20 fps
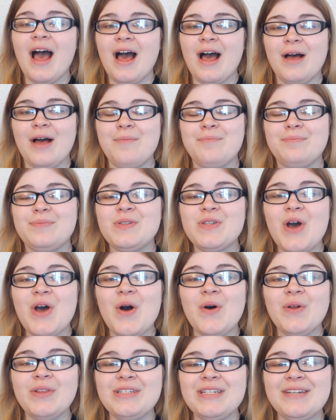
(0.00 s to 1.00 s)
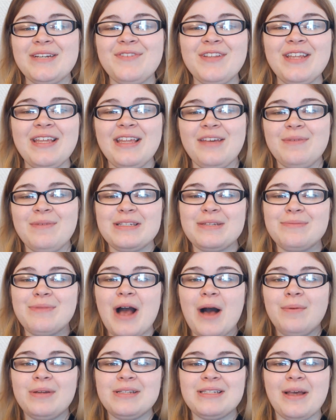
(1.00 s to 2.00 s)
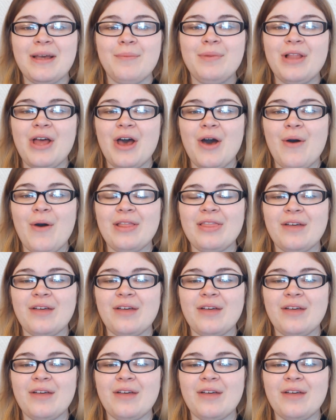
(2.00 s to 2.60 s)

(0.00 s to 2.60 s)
Um, so definitely leave me some comments down below.